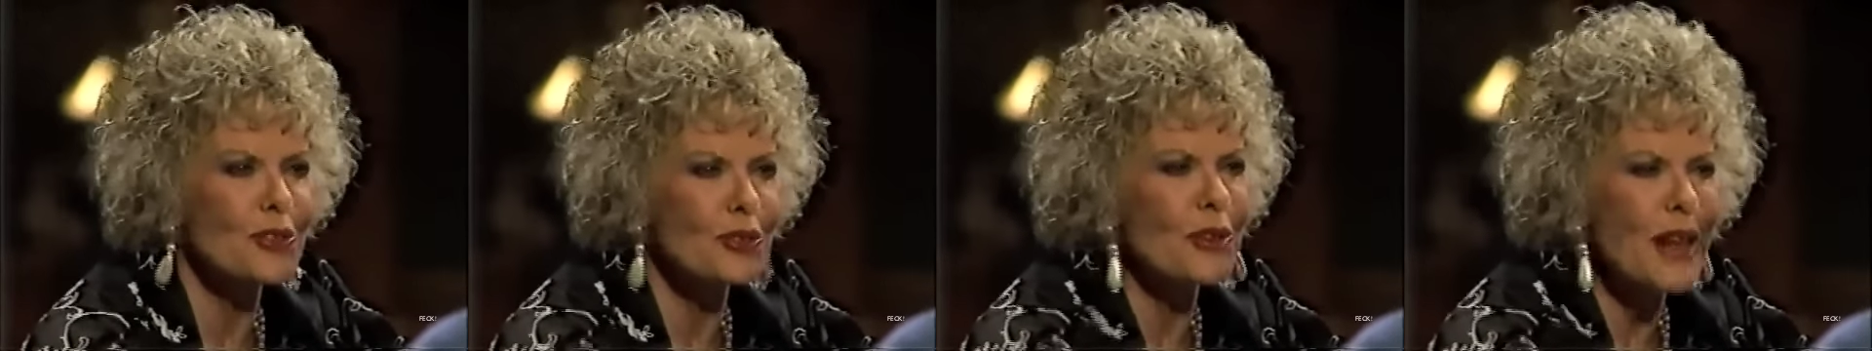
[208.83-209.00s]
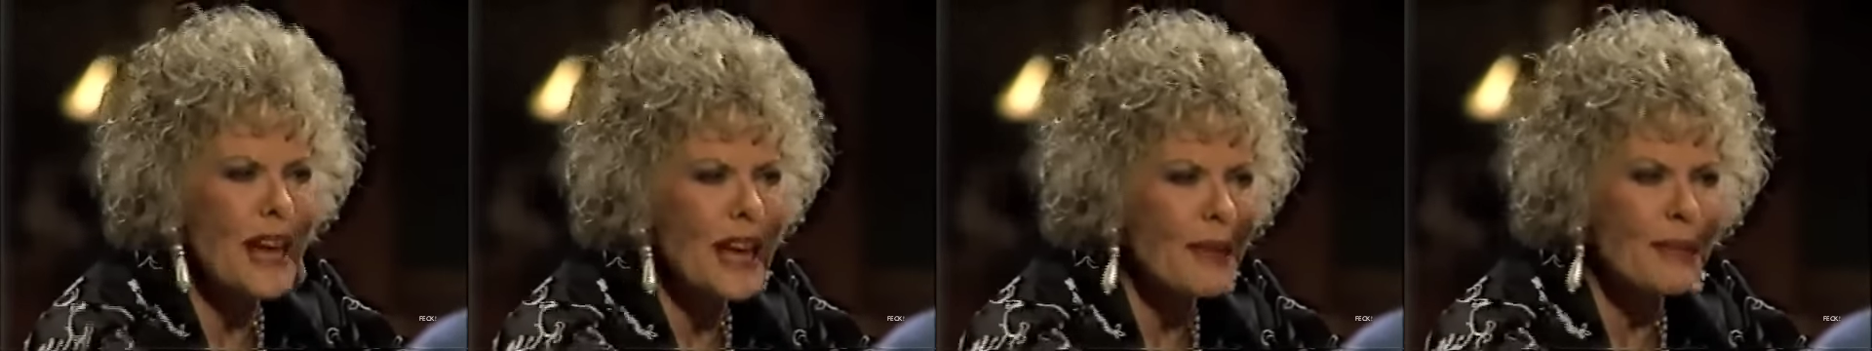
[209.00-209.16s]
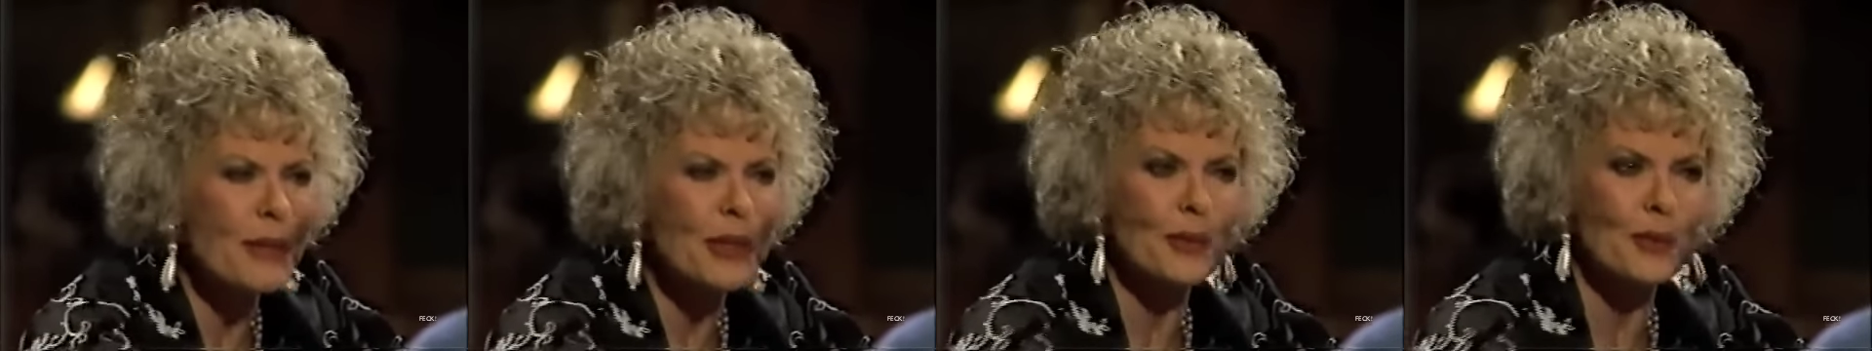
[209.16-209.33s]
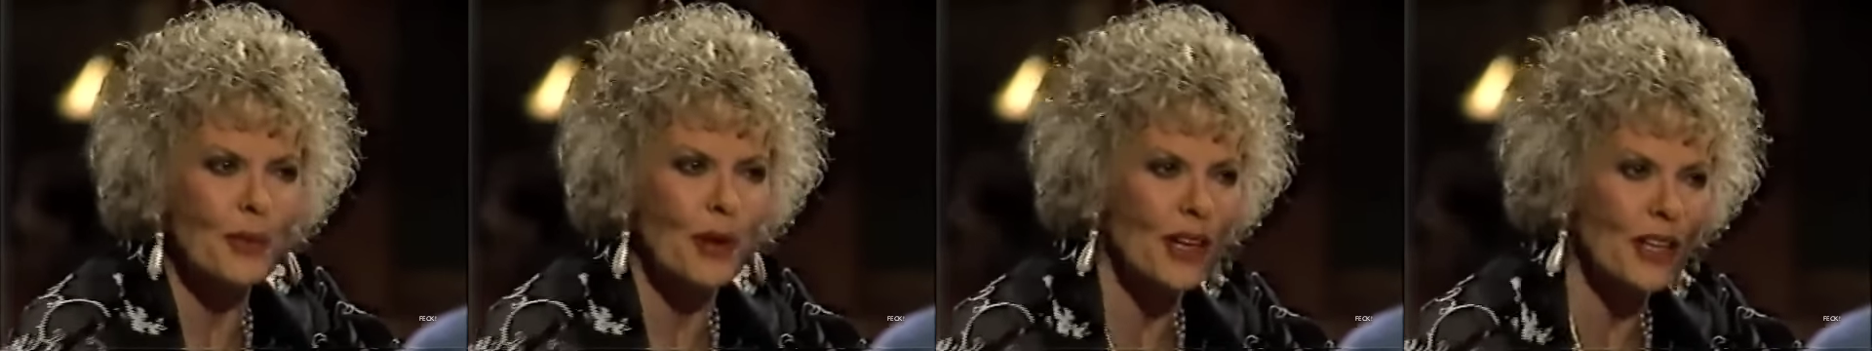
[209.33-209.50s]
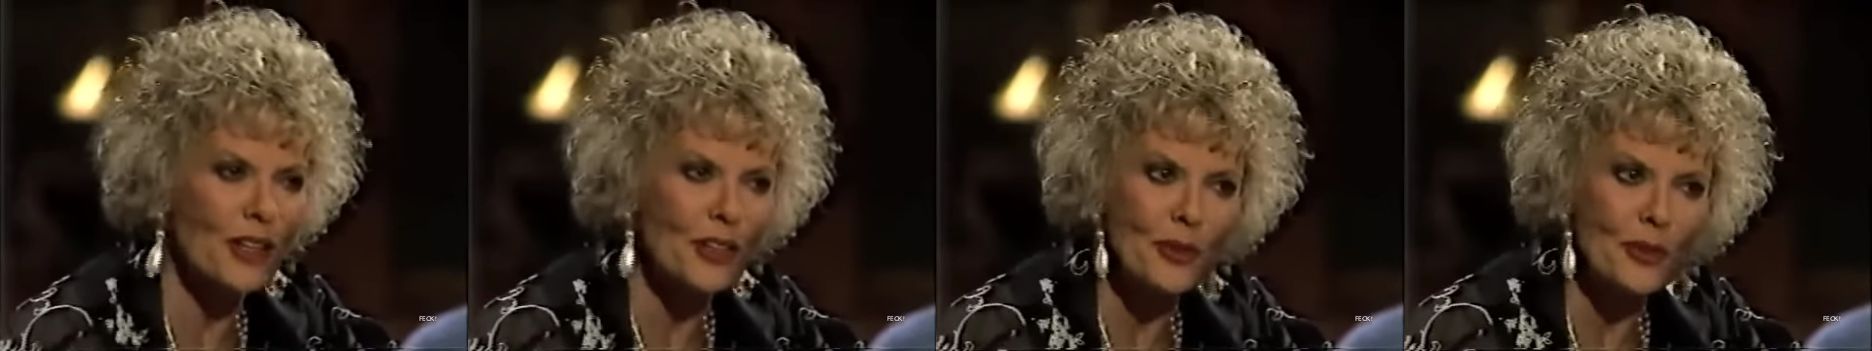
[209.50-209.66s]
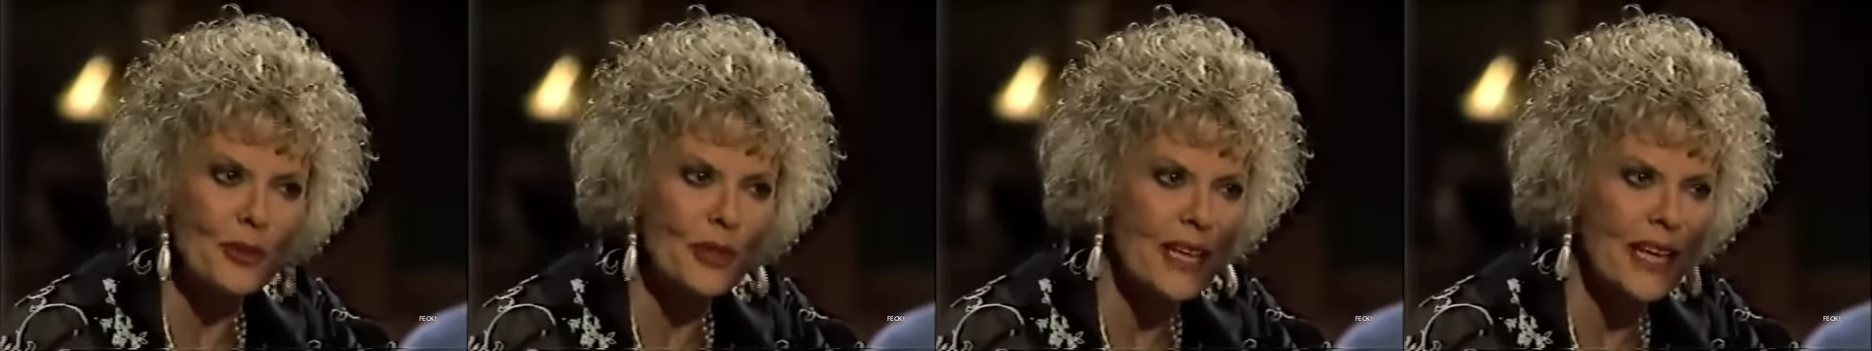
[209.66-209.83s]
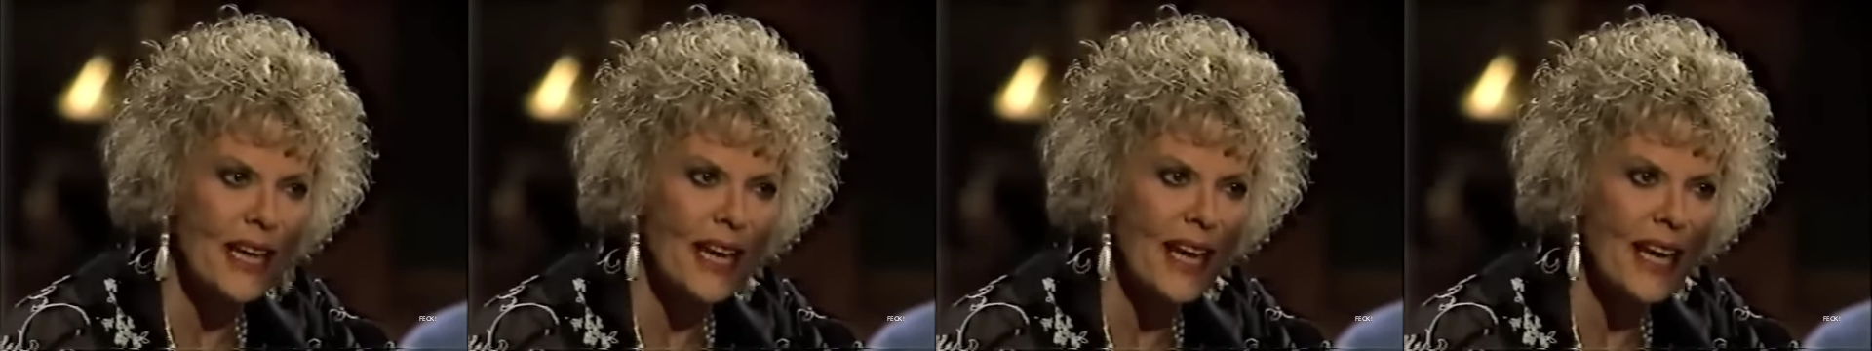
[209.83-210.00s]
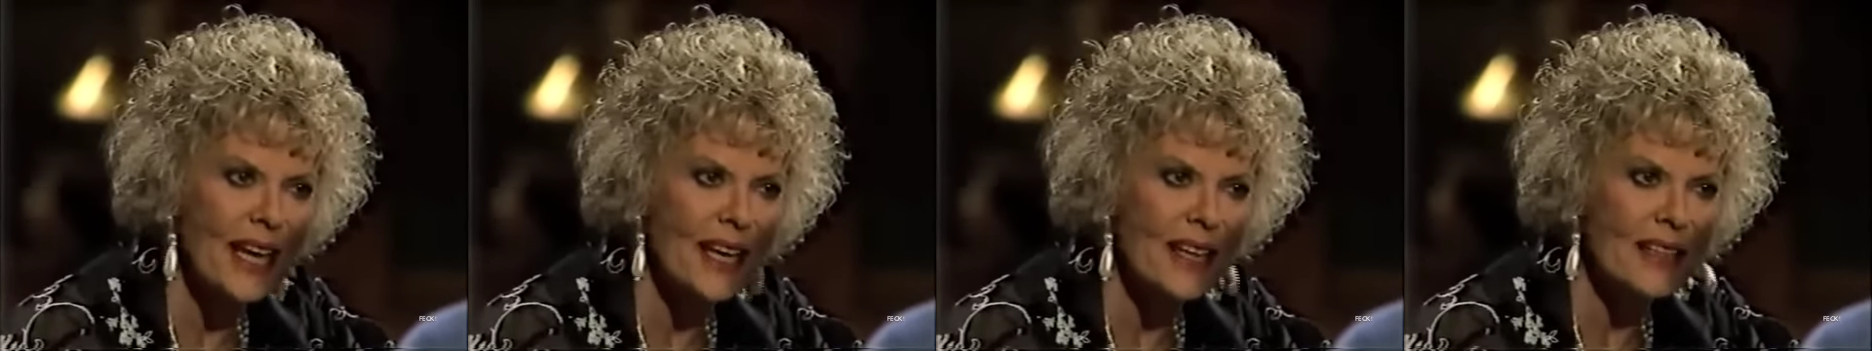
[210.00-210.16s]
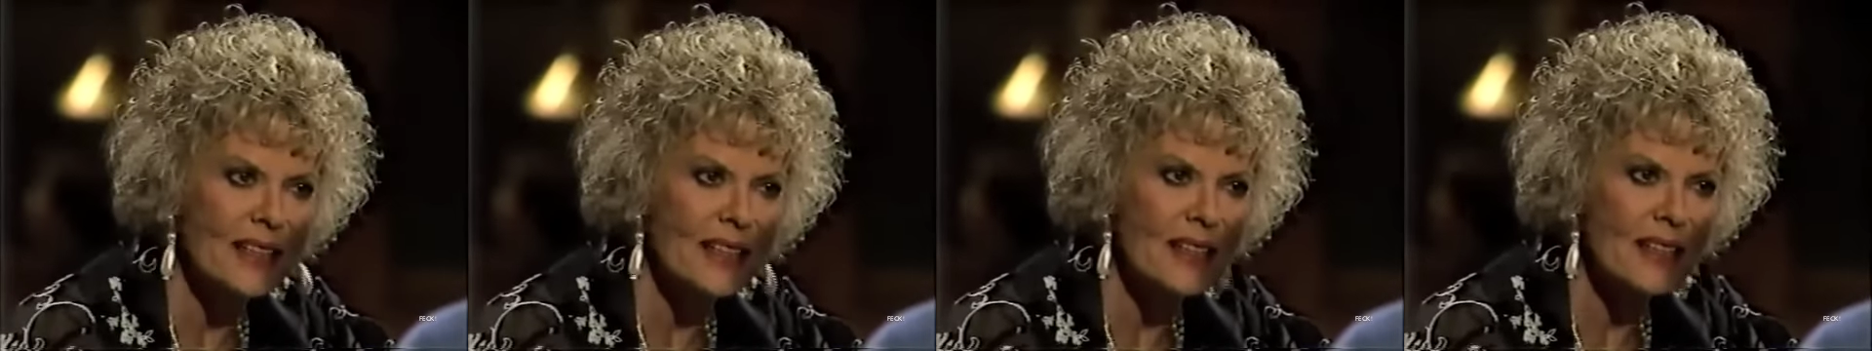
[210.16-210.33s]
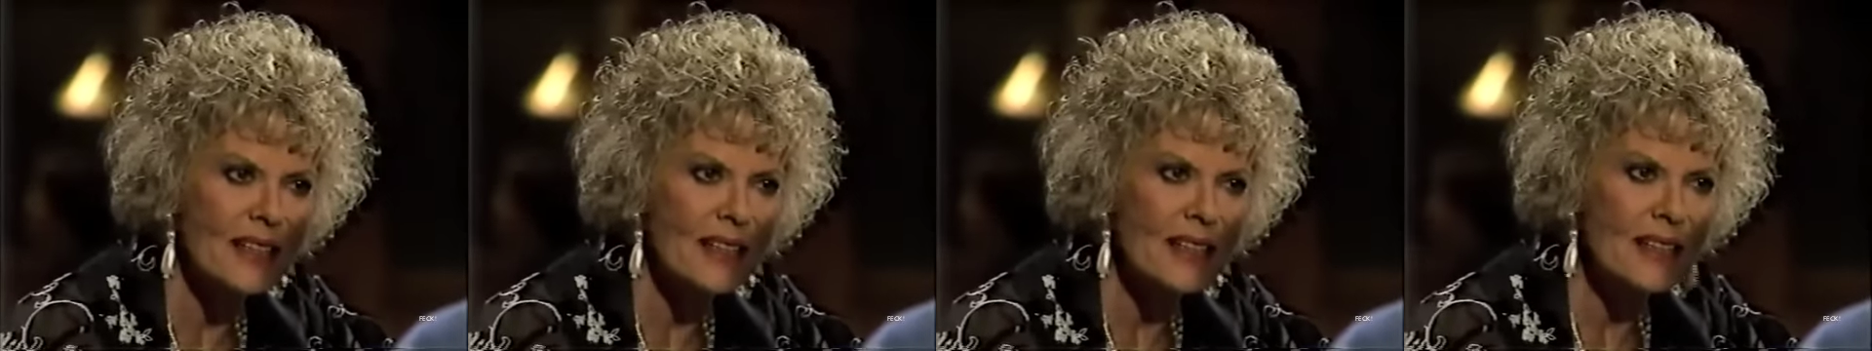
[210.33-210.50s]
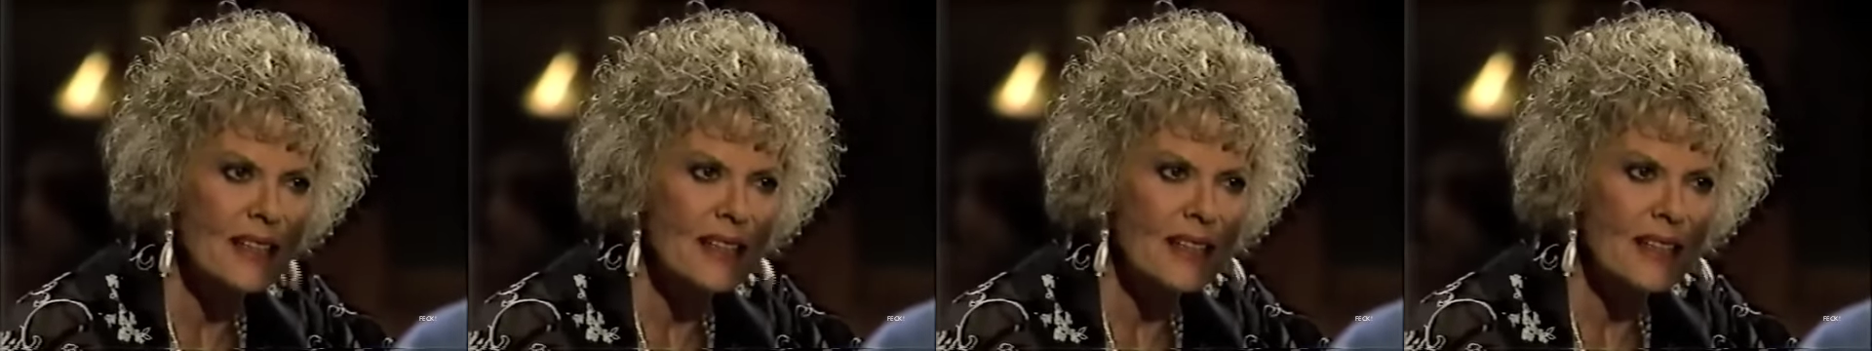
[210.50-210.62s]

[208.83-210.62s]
Grab it while you can.